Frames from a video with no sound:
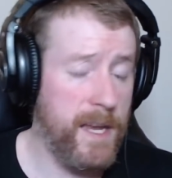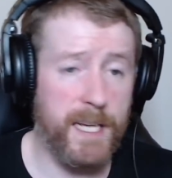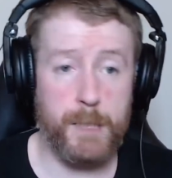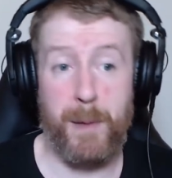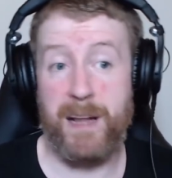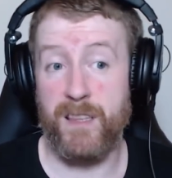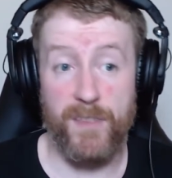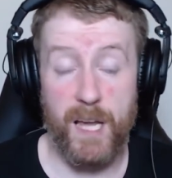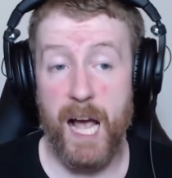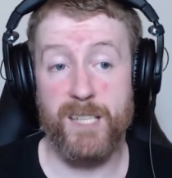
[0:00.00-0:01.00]
You'd expect
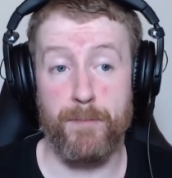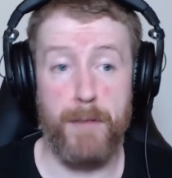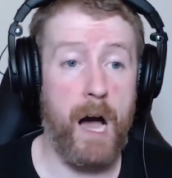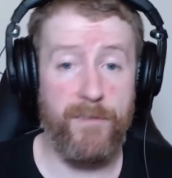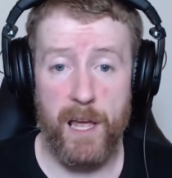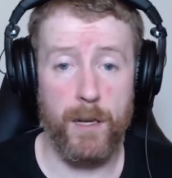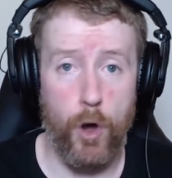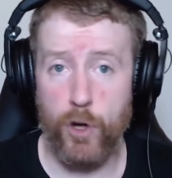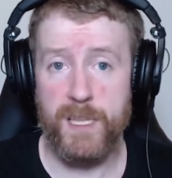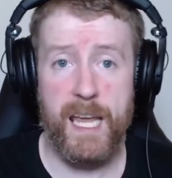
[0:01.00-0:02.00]
that the guys from Na'Vi are
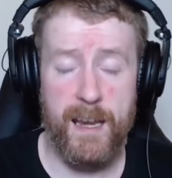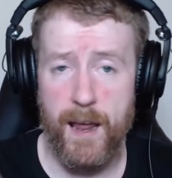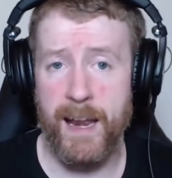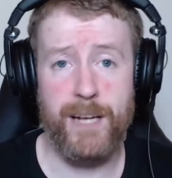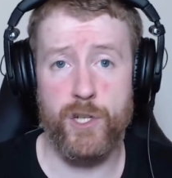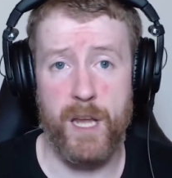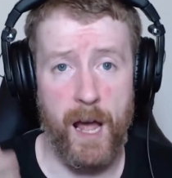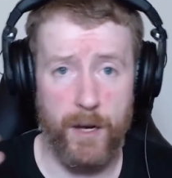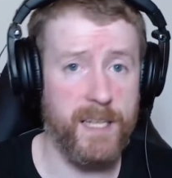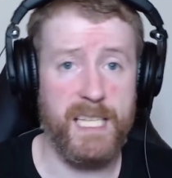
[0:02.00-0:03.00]
locked in and actually
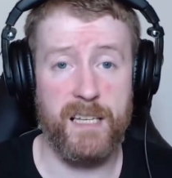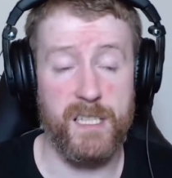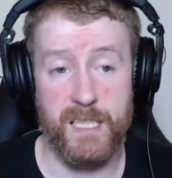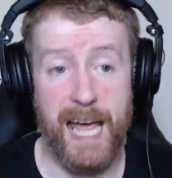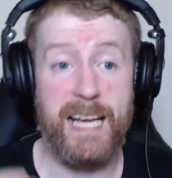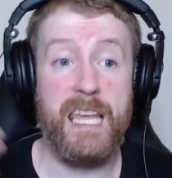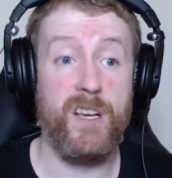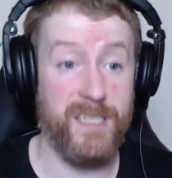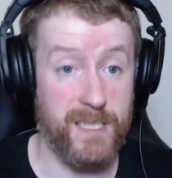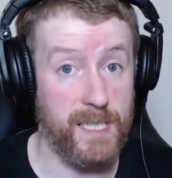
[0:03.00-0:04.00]
aren't going to take this lightly
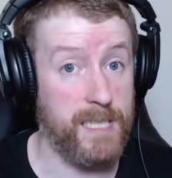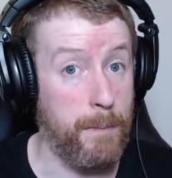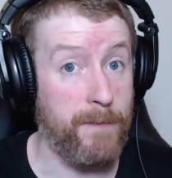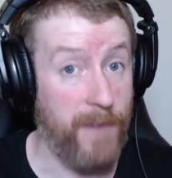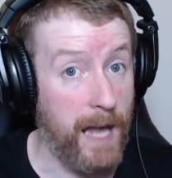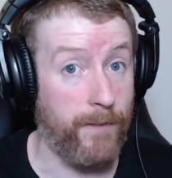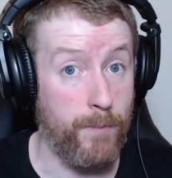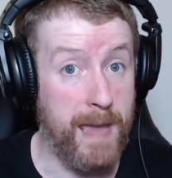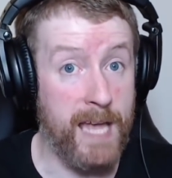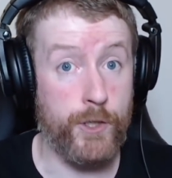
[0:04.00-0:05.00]
because it's the semi-final of
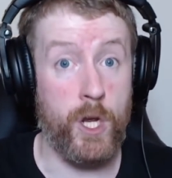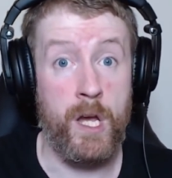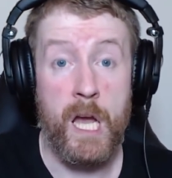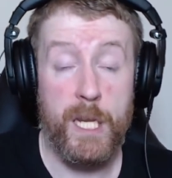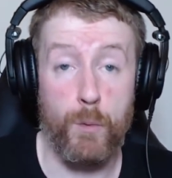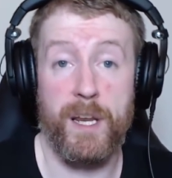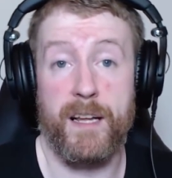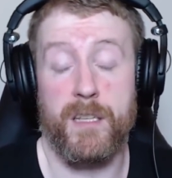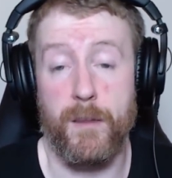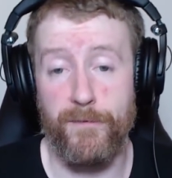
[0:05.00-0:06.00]
the major. You want to
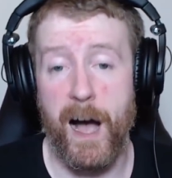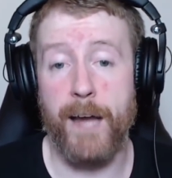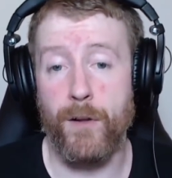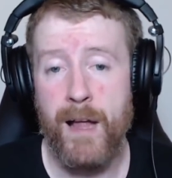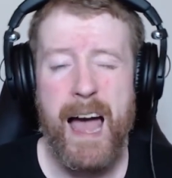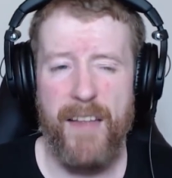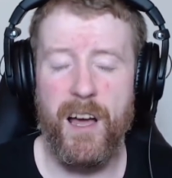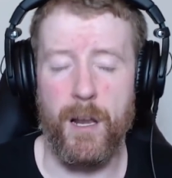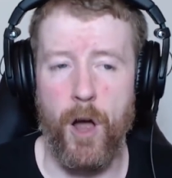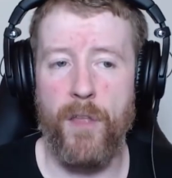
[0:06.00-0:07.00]
get to the final. I
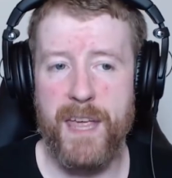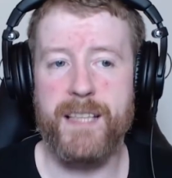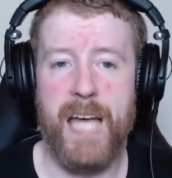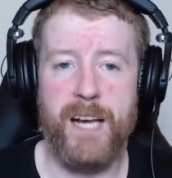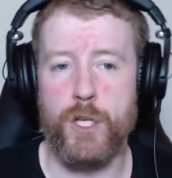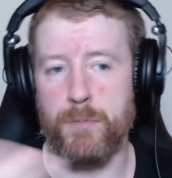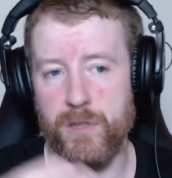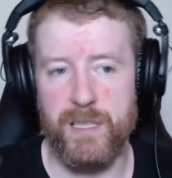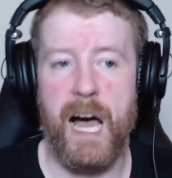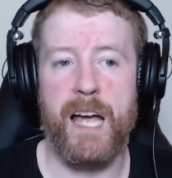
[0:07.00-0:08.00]
think a lot of the
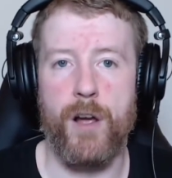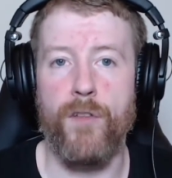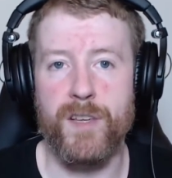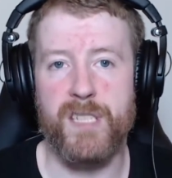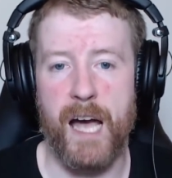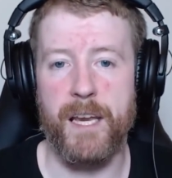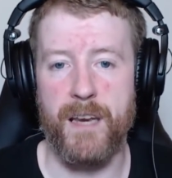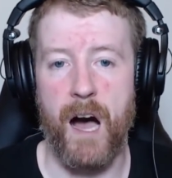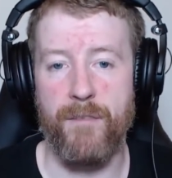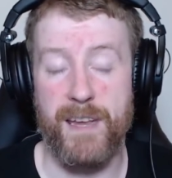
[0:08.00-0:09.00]
intangibles lie on the side of
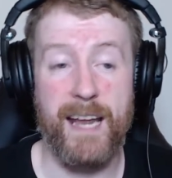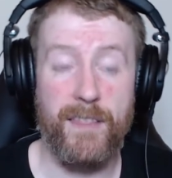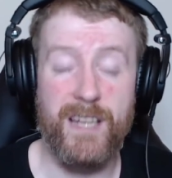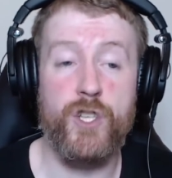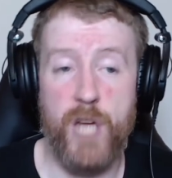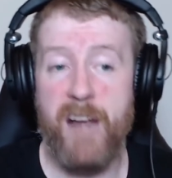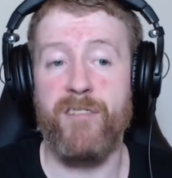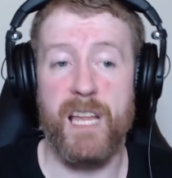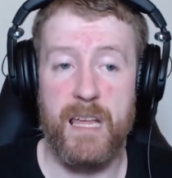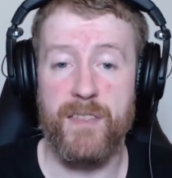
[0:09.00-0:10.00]
Na'Vi, and I think
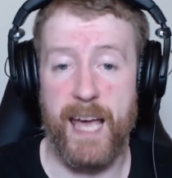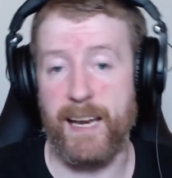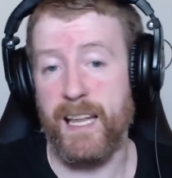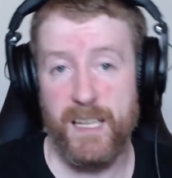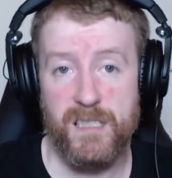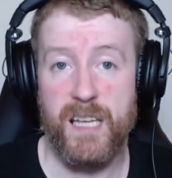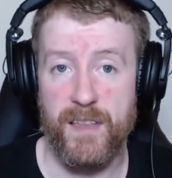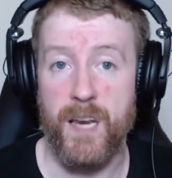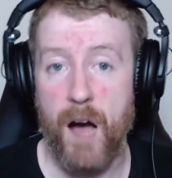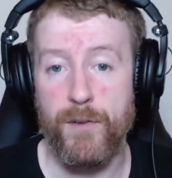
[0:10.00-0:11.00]
generally the analytics say
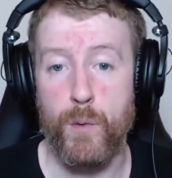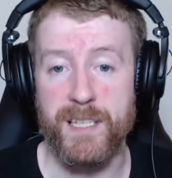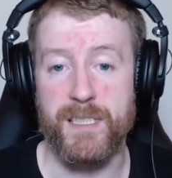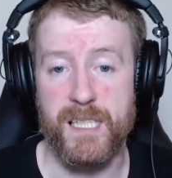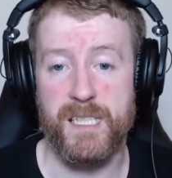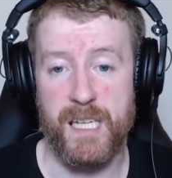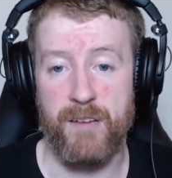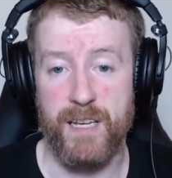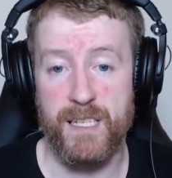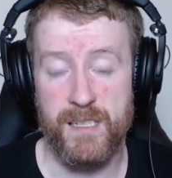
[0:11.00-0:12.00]
that Na'Vi wins this
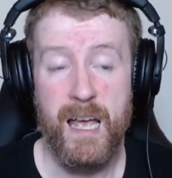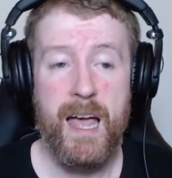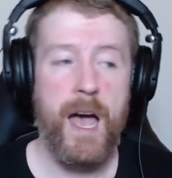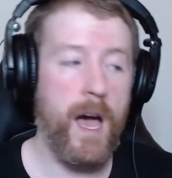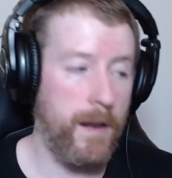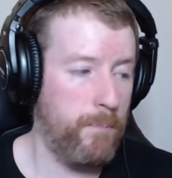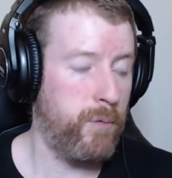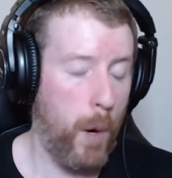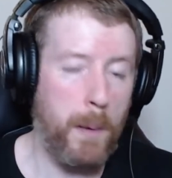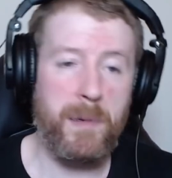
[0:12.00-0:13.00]
series, and
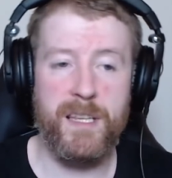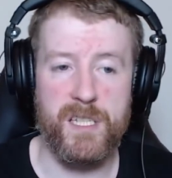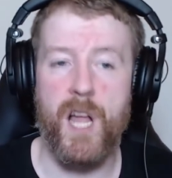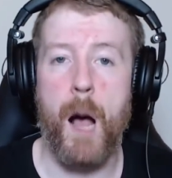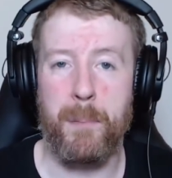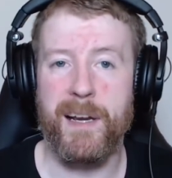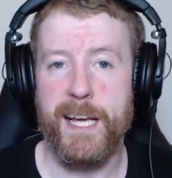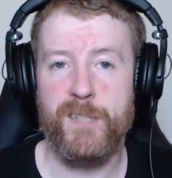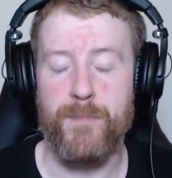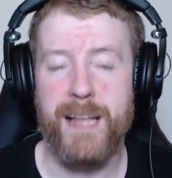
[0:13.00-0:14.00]
probably the star
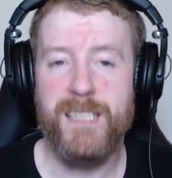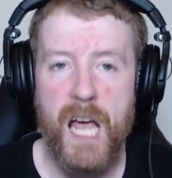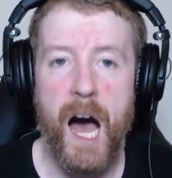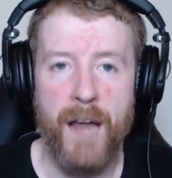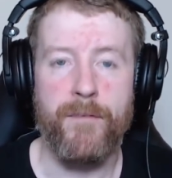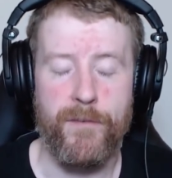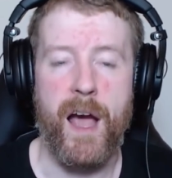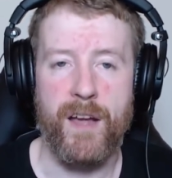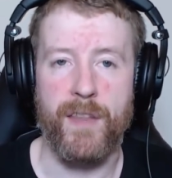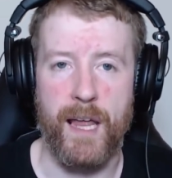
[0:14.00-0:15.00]
players from ENCE can't
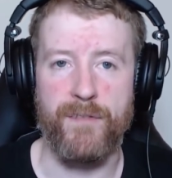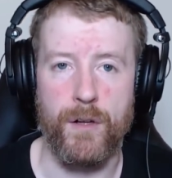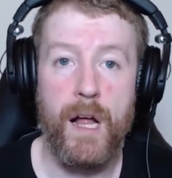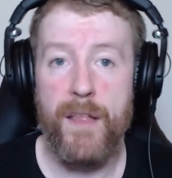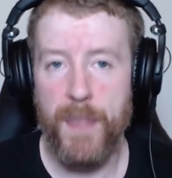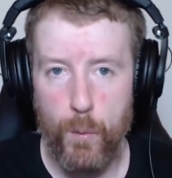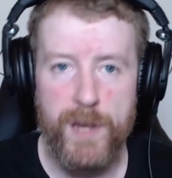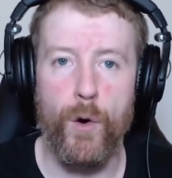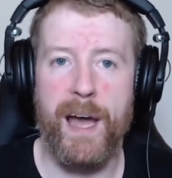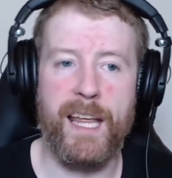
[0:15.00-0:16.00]
frag at the level that we
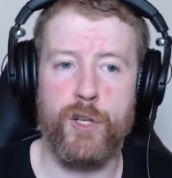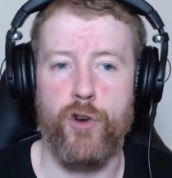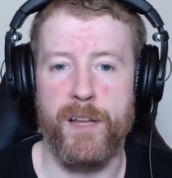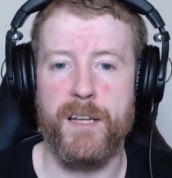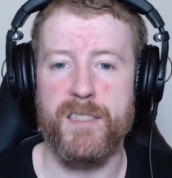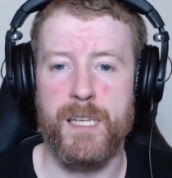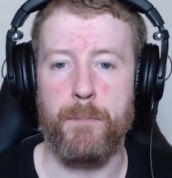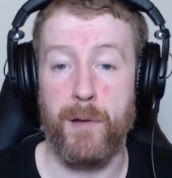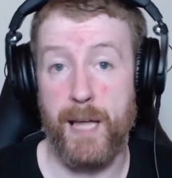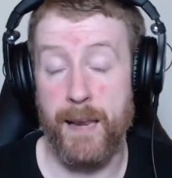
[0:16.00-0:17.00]
know Electronic and
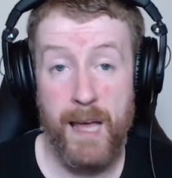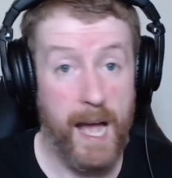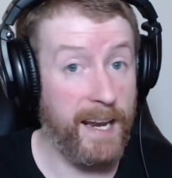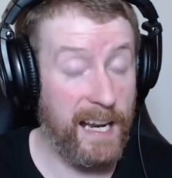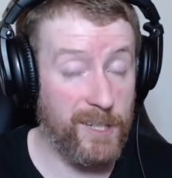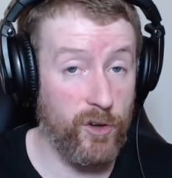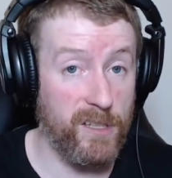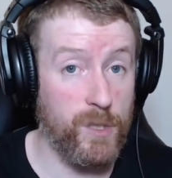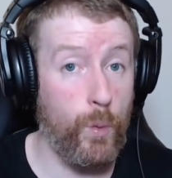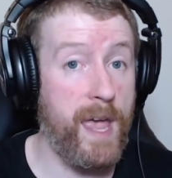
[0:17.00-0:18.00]
Simple can, and
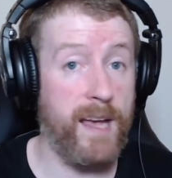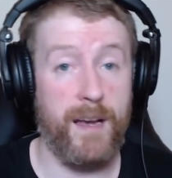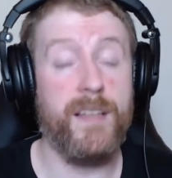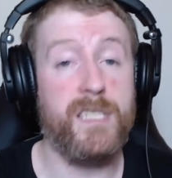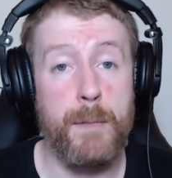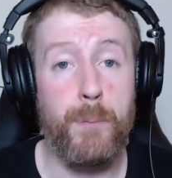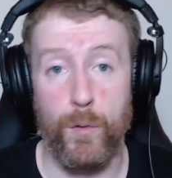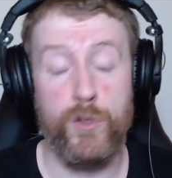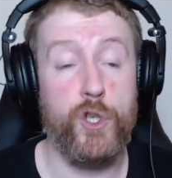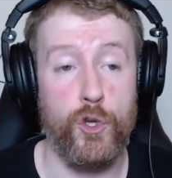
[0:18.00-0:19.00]
Electronic's awake and
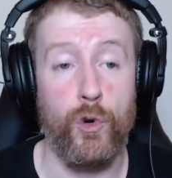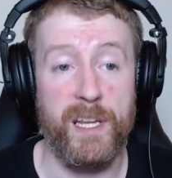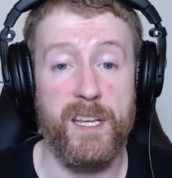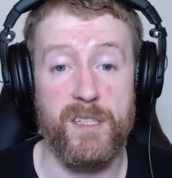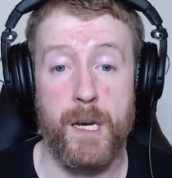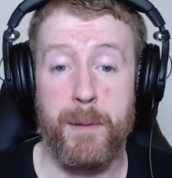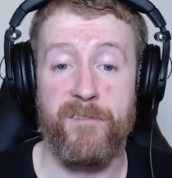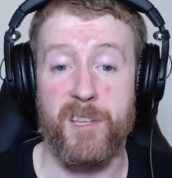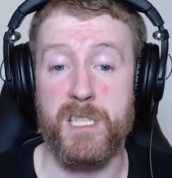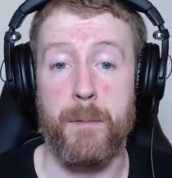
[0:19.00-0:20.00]
Simple surely is going to be
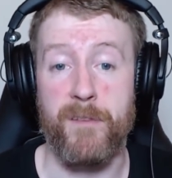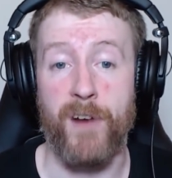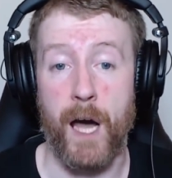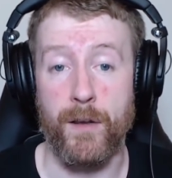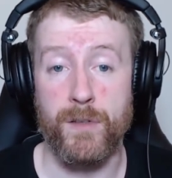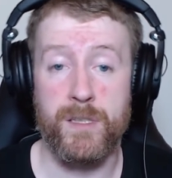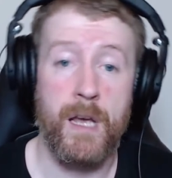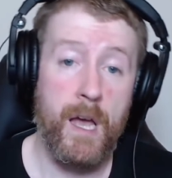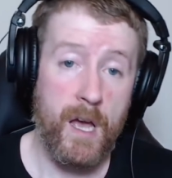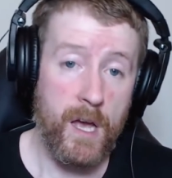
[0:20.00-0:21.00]
for the semi-finals.
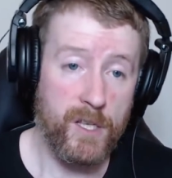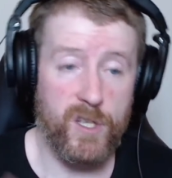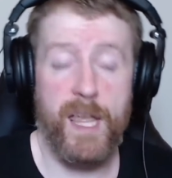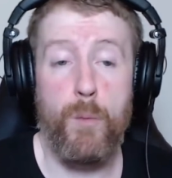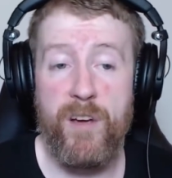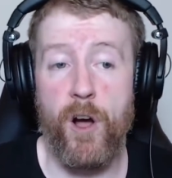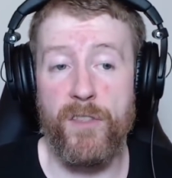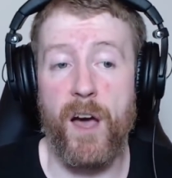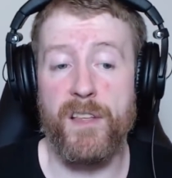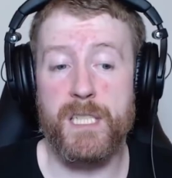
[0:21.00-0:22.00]
So then we've
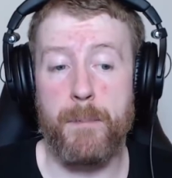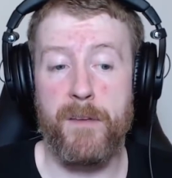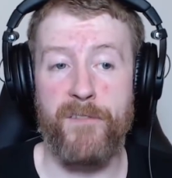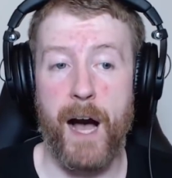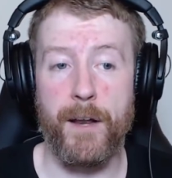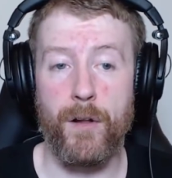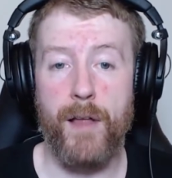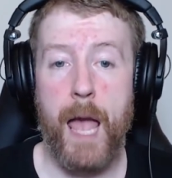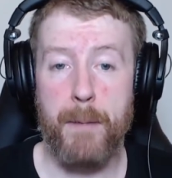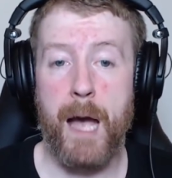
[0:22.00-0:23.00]
got the other
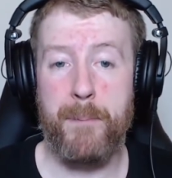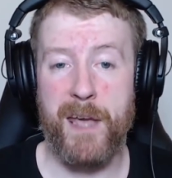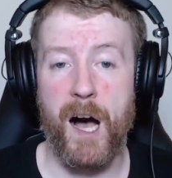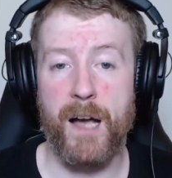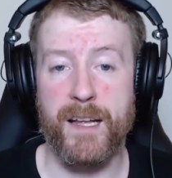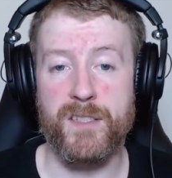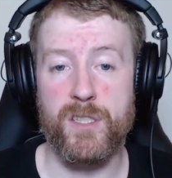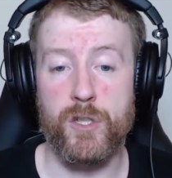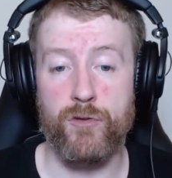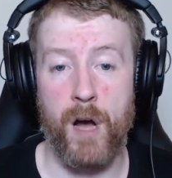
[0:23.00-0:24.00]
semi-final, MiBR
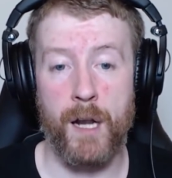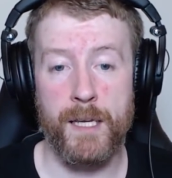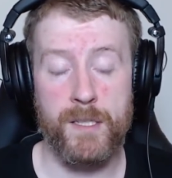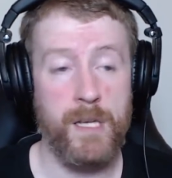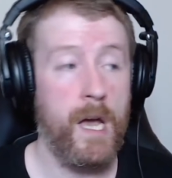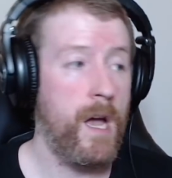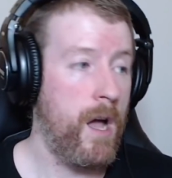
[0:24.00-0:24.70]
against Astralis.